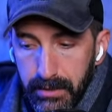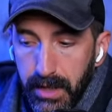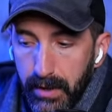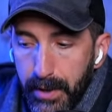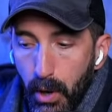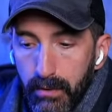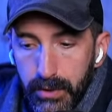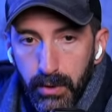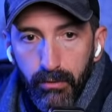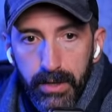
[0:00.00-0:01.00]
is carried over
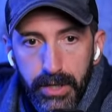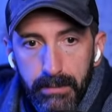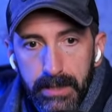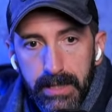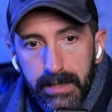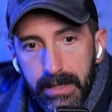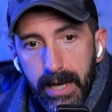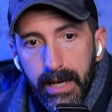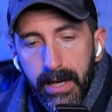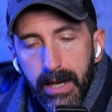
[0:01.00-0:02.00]
into a friendship into this
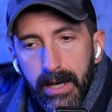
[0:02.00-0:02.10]
day.